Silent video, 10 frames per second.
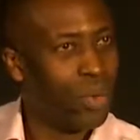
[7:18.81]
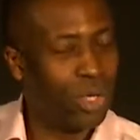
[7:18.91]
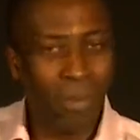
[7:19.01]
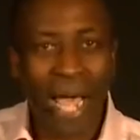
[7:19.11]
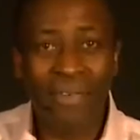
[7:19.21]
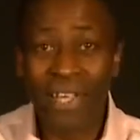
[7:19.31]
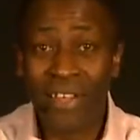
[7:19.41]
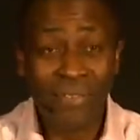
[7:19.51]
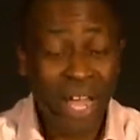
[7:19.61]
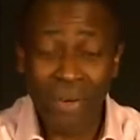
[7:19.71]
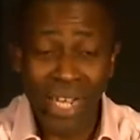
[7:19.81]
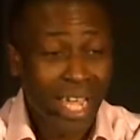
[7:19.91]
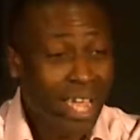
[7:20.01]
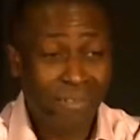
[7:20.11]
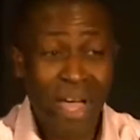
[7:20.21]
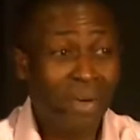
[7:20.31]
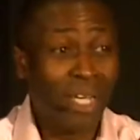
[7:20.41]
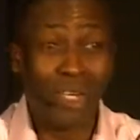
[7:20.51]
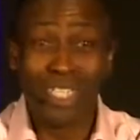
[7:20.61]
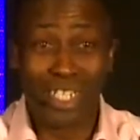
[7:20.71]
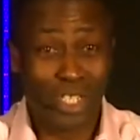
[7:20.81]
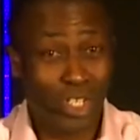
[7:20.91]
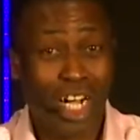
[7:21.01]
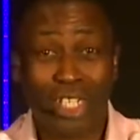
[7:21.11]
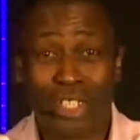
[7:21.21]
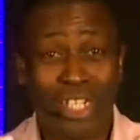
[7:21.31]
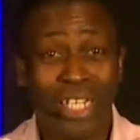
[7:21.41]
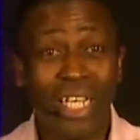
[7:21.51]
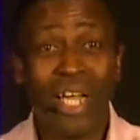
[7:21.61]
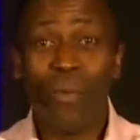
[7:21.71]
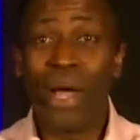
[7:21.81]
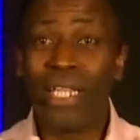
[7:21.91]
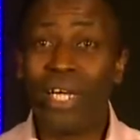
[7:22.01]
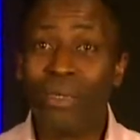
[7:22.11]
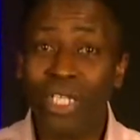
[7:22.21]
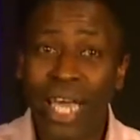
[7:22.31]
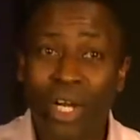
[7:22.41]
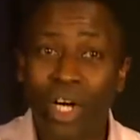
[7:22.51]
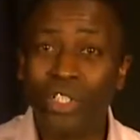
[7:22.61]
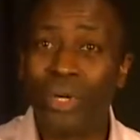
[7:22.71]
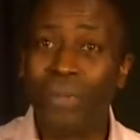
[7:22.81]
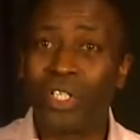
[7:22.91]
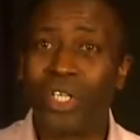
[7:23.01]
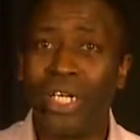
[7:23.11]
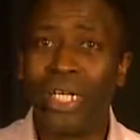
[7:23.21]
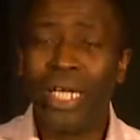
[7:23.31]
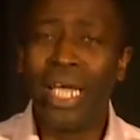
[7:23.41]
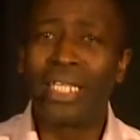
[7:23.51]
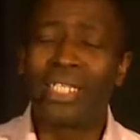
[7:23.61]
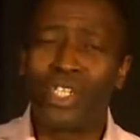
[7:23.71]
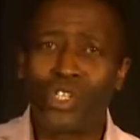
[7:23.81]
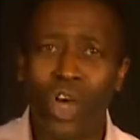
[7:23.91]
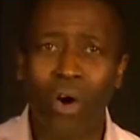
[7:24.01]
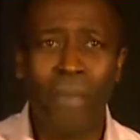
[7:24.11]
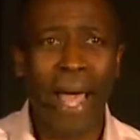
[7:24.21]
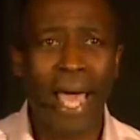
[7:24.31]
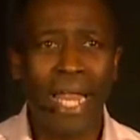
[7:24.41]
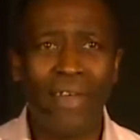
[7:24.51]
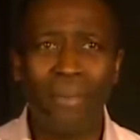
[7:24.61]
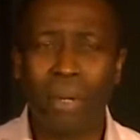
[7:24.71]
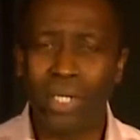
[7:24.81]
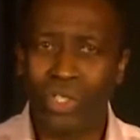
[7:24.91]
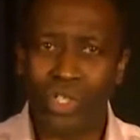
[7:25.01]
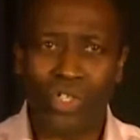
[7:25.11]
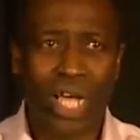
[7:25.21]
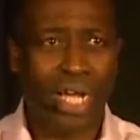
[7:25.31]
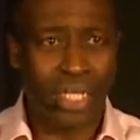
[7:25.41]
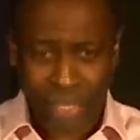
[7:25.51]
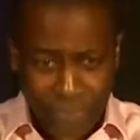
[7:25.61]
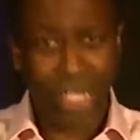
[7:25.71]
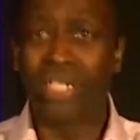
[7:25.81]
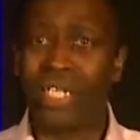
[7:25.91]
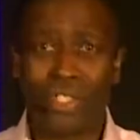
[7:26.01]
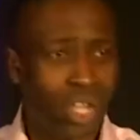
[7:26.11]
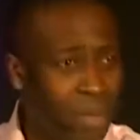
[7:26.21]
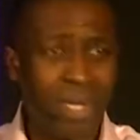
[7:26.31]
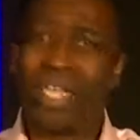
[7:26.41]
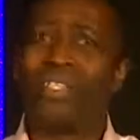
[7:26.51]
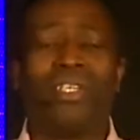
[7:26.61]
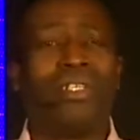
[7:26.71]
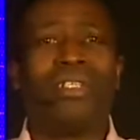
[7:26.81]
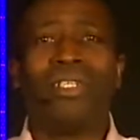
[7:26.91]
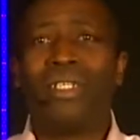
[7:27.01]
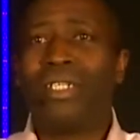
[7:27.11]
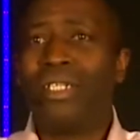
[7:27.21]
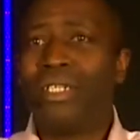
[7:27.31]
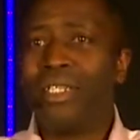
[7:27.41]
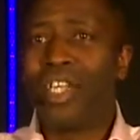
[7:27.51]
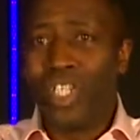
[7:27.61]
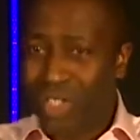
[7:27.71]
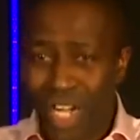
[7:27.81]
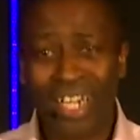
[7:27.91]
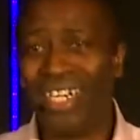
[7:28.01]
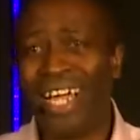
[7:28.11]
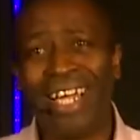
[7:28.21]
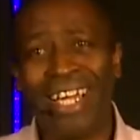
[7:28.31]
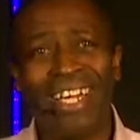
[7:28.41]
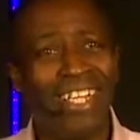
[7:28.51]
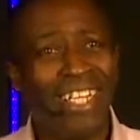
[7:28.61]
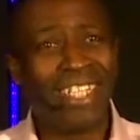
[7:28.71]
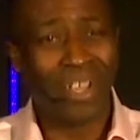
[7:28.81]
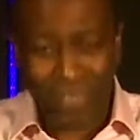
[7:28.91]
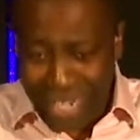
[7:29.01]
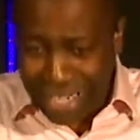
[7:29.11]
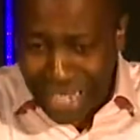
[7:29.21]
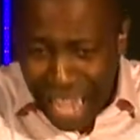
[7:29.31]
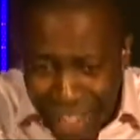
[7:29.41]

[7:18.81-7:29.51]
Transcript: We could be having a very, very good discussion. When they do their contribution, it is so bad, everybody's just silent. They've killed it, terminated it. Salt under. They've killed